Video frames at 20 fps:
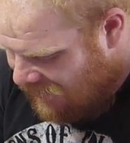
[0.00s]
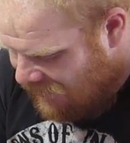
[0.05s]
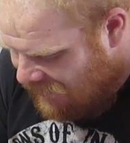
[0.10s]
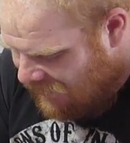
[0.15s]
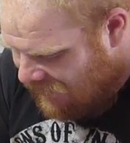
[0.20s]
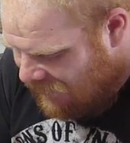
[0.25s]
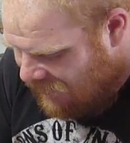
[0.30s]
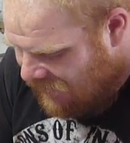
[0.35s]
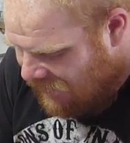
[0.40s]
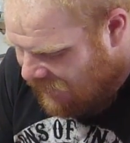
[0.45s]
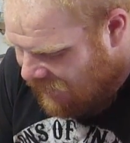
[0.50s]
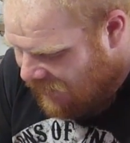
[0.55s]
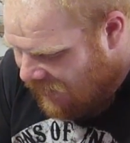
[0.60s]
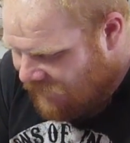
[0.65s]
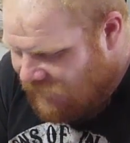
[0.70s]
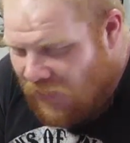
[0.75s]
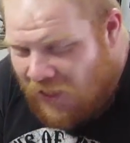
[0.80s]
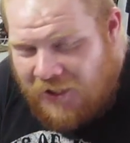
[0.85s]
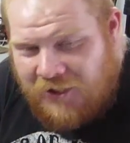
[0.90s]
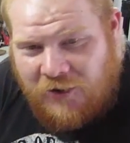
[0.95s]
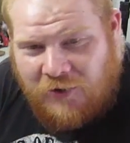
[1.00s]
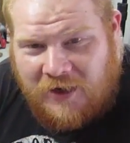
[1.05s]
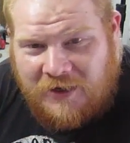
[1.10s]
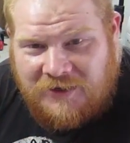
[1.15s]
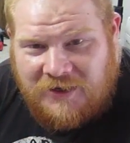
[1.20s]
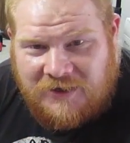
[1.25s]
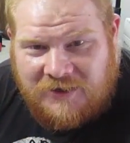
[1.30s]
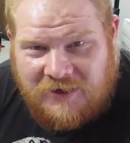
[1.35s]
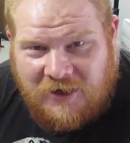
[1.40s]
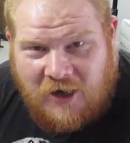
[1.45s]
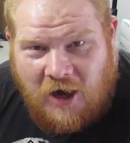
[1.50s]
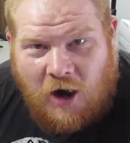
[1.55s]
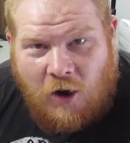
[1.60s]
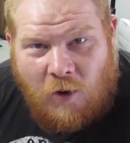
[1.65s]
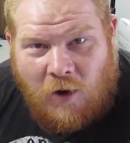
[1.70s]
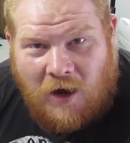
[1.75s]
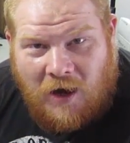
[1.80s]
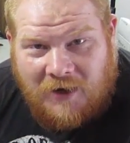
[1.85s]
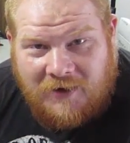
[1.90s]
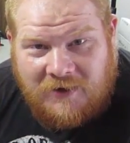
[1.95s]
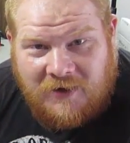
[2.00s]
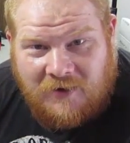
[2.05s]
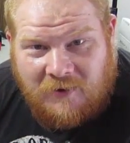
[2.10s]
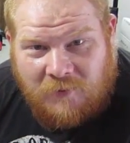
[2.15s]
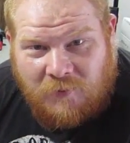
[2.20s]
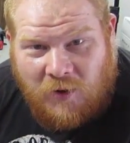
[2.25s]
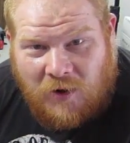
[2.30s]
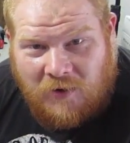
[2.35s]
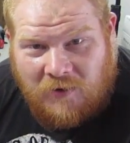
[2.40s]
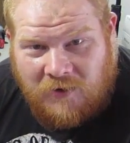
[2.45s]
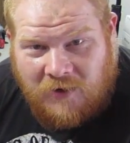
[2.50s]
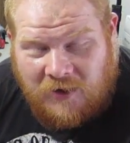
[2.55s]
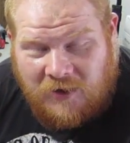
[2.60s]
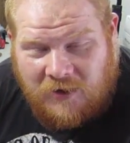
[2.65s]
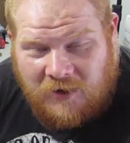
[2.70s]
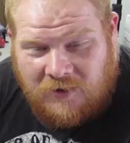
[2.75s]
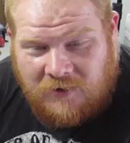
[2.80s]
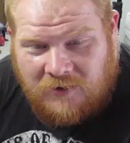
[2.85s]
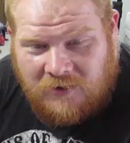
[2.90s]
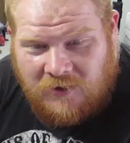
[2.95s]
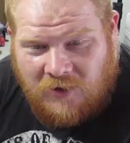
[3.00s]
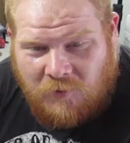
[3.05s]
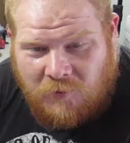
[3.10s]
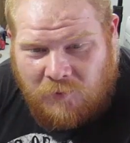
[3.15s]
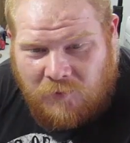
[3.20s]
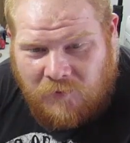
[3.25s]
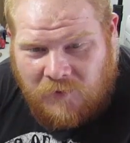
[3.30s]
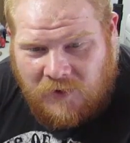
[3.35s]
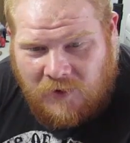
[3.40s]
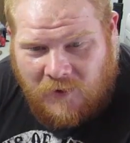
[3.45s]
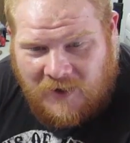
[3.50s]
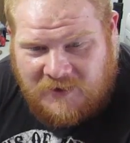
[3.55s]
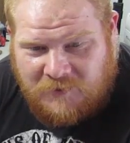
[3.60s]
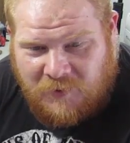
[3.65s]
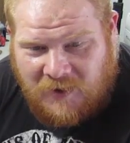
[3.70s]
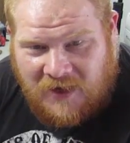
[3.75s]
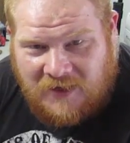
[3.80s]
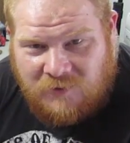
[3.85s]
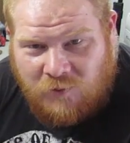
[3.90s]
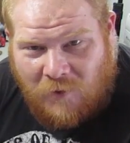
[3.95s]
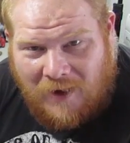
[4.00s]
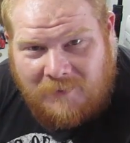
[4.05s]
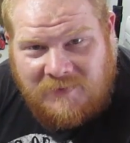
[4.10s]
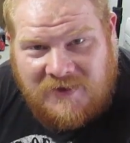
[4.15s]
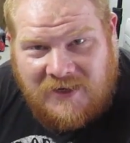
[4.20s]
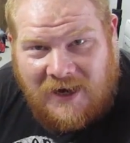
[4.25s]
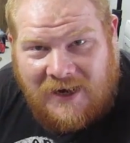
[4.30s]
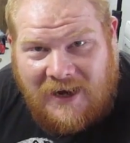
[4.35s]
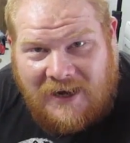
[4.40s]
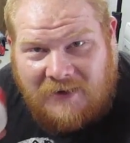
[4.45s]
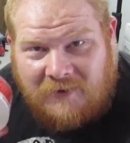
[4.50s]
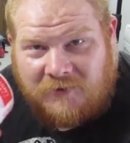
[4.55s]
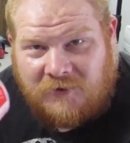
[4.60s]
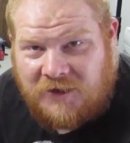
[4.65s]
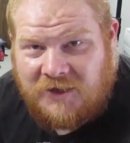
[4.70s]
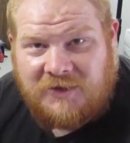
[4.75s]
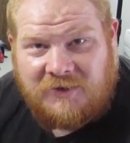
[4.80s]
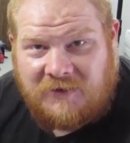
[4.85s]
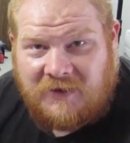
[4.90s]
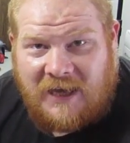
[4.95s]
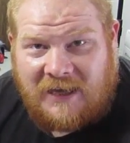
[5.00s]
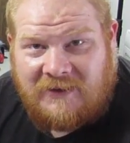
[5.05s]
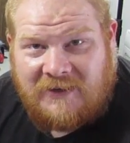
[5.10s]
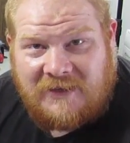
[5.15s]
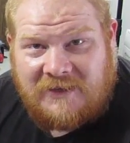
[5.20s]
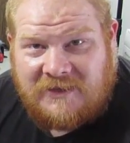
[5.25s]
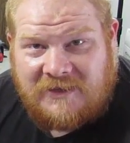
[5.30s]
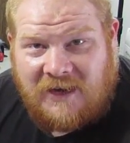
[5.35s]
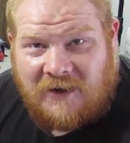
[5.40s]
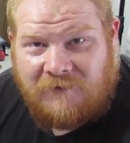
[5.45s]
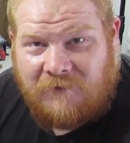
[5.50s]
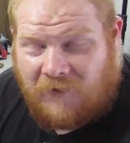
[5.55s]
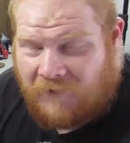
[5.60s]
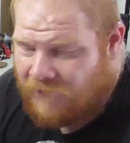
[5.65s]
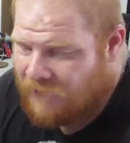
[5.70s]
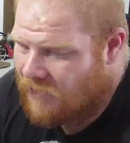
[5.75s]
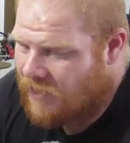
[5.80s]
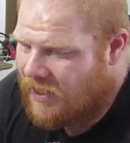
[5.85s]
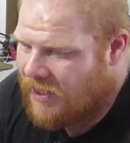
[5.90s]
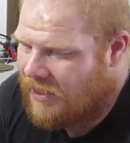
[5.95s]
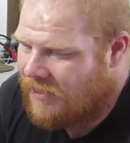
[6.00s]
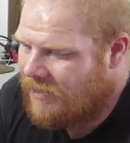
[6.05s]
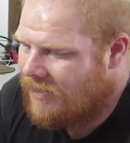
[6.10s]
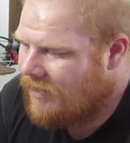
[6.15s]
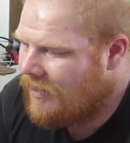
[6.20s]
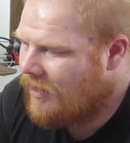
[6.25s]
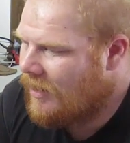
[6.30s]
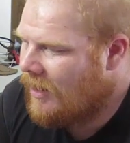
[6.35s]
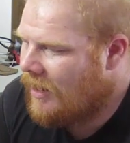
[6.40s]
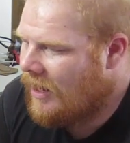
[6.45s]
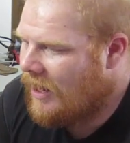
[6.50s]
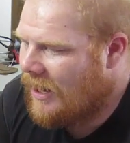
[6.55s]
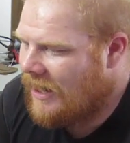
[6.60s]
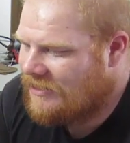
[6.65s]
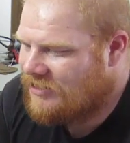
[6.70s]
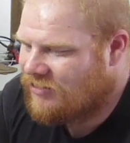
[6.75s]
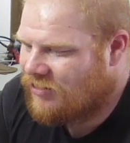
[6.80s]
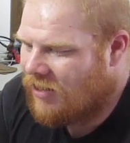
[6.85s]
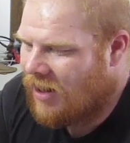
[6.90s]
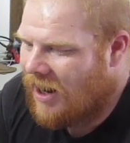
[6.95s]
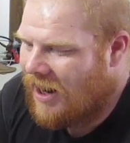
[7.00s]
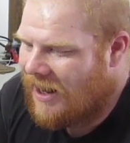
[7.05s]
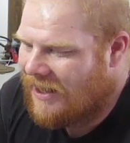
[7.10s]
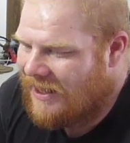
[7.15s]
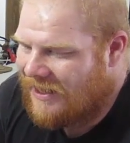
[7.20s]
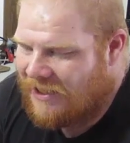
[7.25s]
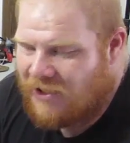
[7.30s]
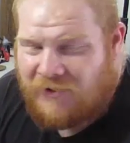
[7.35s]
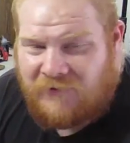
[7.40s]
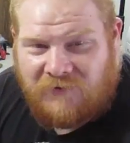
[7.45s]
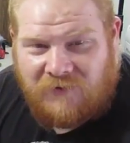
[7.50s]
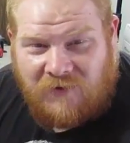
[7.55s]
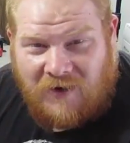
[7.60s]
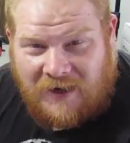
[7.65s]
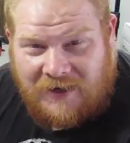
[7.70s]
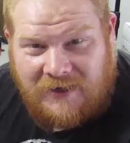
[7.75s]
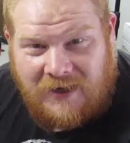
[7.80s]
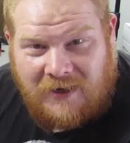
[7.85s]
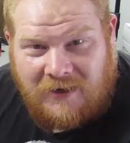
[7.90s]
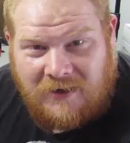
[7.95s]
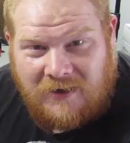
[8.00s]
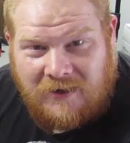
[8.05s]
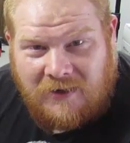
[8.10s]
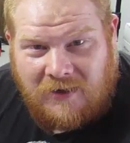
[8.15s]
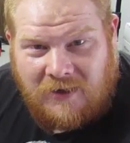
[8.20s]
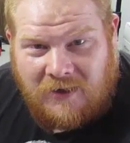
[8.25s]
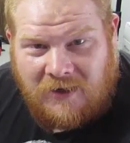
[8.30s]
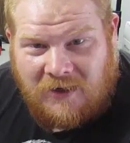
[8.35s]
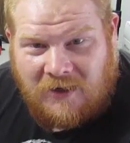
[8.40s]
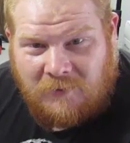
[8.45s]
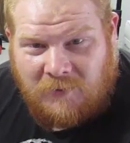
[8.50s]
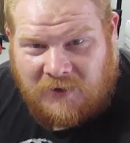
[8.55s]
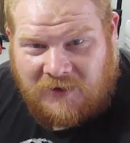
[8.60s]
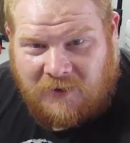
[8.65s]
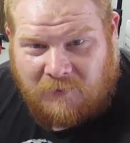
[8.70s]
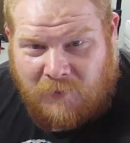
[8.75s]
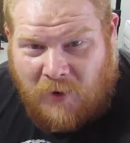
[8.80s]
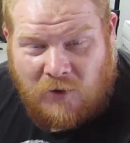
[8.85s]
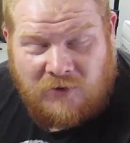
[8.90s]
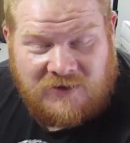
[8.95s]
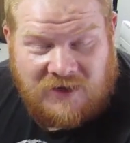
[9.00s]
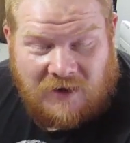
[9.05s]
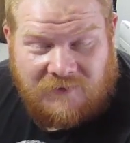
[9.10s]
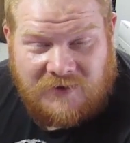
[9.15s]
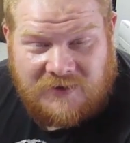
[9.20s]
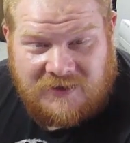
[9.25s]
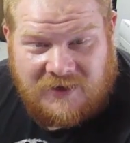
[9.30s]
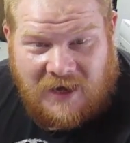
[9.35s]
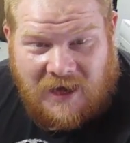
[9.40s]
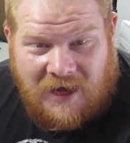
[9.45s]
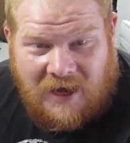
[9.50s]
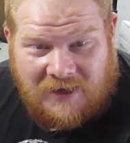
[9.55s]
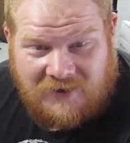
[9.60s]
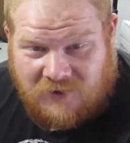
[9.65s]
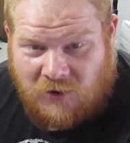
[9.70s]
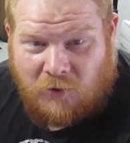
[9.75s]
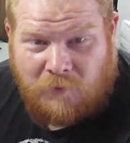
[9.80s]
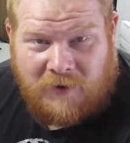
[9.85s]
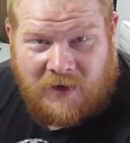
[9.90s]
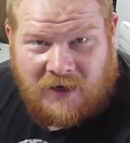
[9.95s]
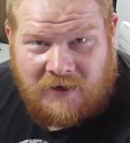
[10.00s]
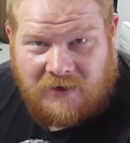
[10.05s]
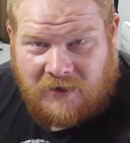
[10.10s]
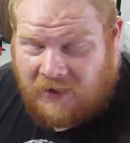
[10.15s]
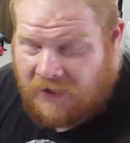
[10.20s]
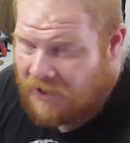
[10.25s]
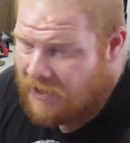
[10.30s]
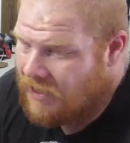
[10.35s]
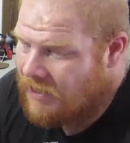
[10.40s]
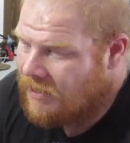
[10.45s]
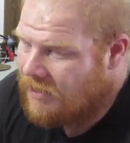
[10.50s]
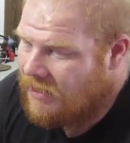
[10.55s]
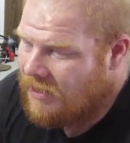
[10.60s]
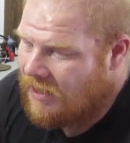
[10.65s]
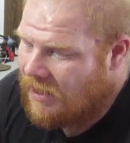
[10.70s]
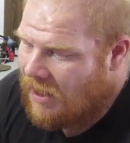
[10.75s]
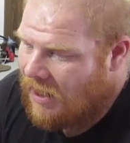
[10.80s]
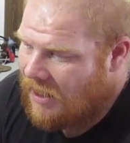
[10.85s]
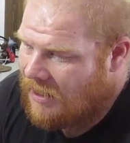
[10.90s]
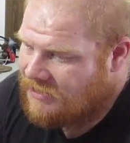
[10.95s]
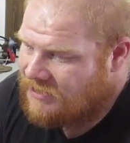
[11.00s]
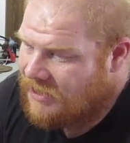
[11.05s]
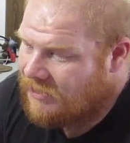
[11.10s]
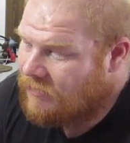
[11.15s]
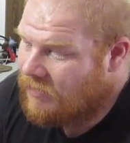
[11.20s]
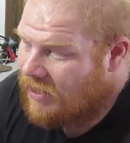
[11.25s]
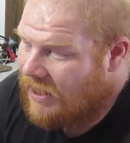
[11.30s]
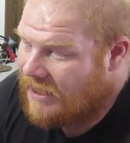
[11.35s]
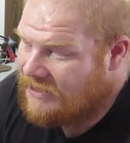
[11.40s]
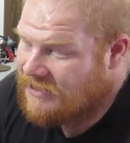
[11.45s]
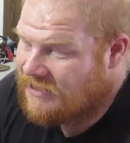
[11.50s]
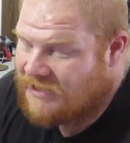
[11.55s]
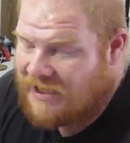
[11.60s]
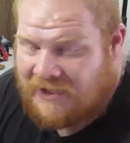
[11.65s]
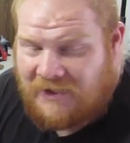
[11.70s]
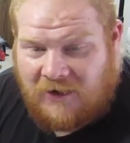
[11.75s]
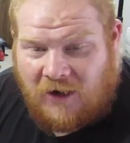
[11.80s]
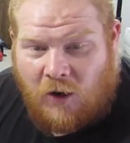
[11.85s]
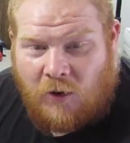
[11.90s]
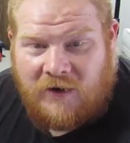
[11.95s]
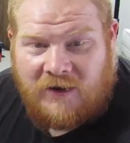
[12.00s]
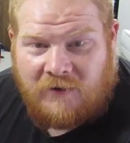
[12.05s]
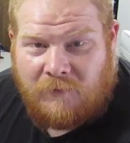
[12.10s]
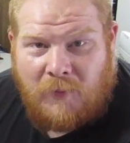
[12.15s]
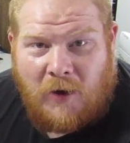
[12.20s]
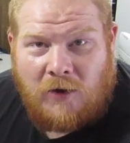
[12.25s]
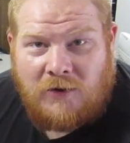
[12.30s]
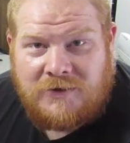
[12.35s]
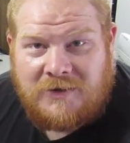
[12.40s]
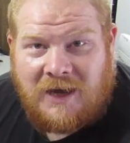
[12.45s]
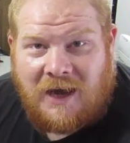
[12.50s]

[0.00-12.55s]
I've heard you can just go on to the USPS website and just get this stuff for free. I tried, I couldn't find it, but the post office guy told me I could. Generally, I just tend to go into the post